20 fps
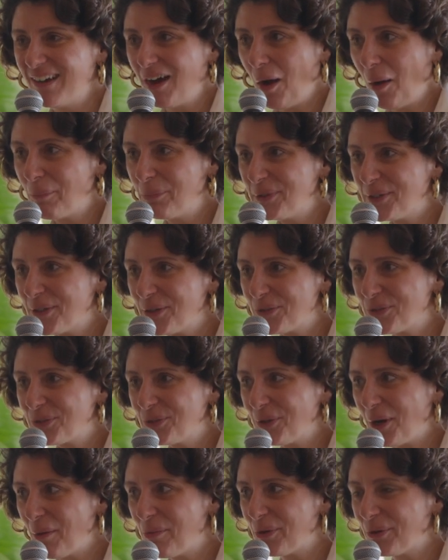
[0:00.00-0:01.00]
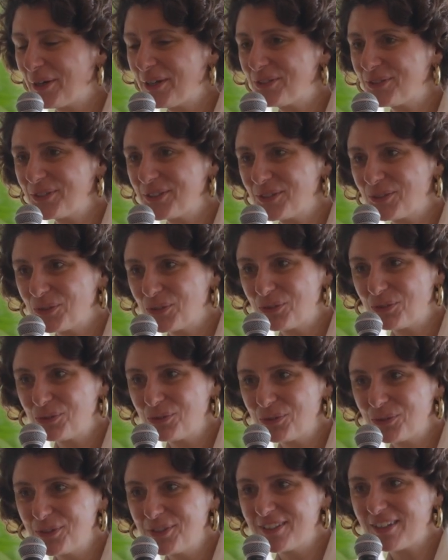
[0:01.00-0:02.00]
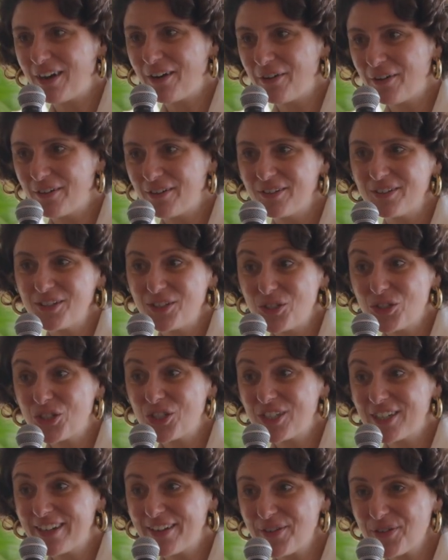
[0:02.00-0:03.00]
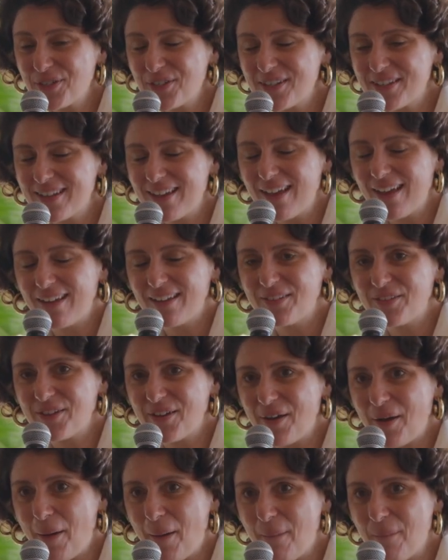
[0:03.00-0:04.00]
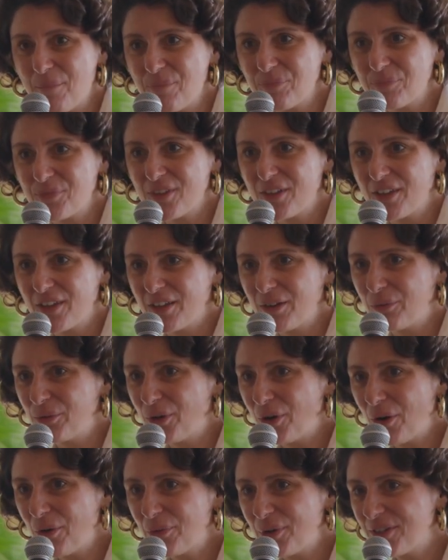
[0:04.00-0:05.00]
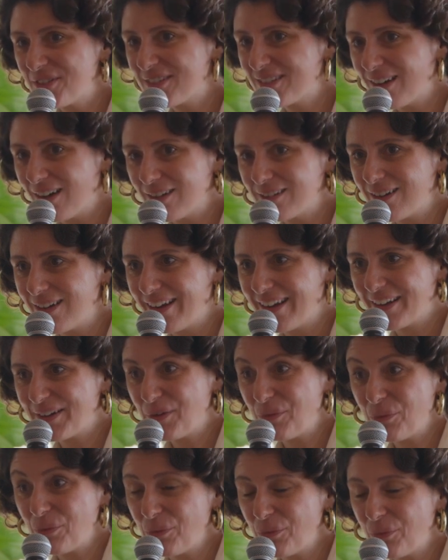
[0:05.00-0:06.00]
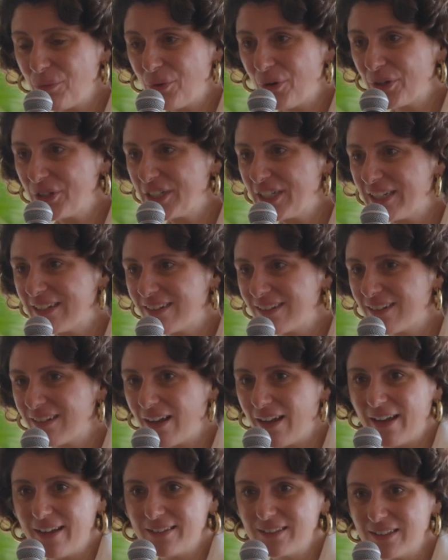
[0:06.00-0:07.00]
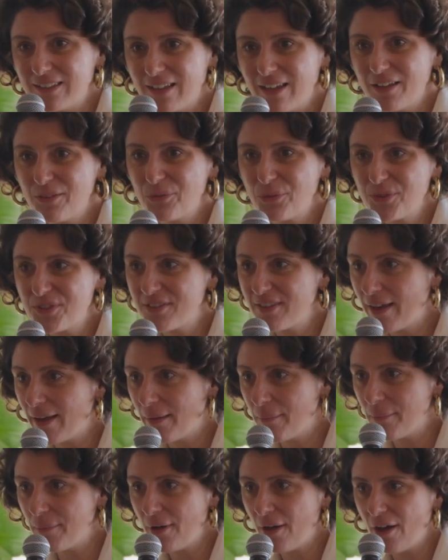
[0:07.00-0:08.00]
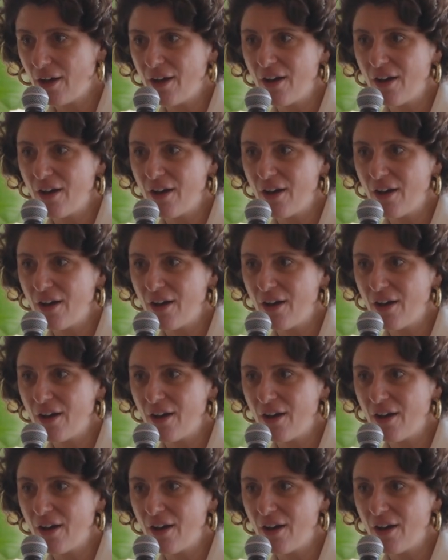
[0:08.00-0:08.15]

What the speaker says: our biggest collaborator in the studio is our engineers, and we always start like working hand in hand with them,